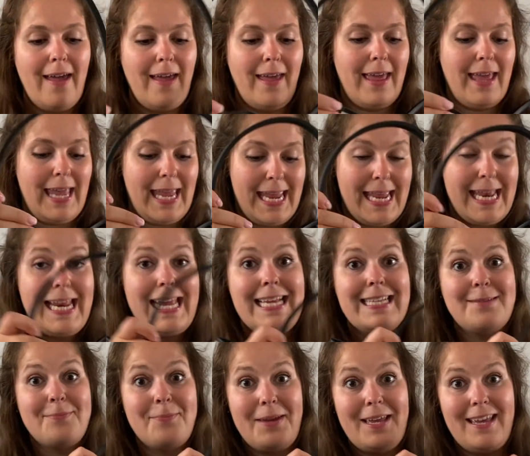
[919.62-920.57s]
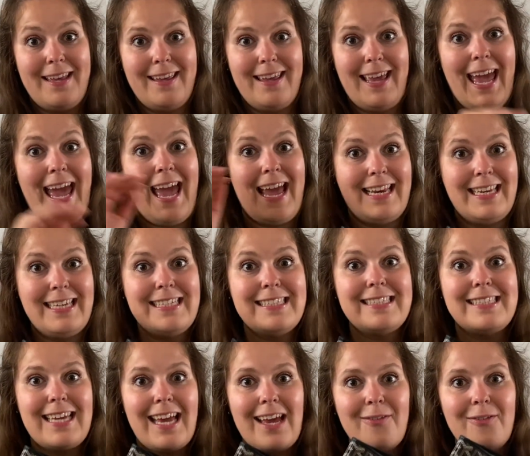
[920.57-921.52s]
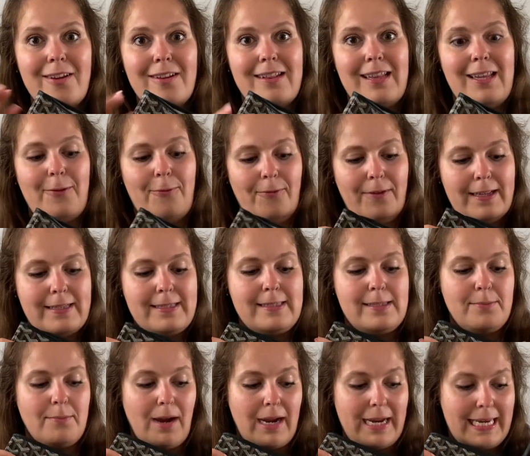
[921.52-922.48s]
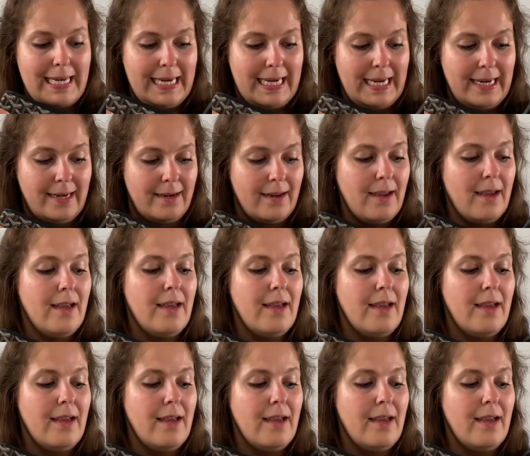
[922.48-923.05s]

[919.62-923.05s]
it is big and it definitely fits my need.